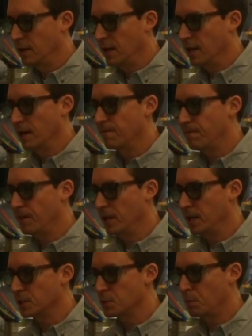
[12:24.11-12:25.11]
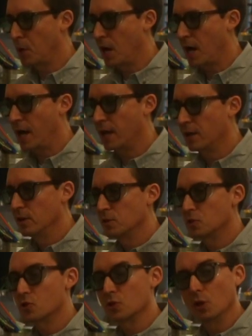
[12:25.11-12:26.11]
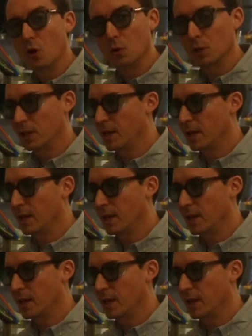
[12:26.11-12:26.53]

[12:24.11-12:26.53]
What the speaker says: And I finish by slowly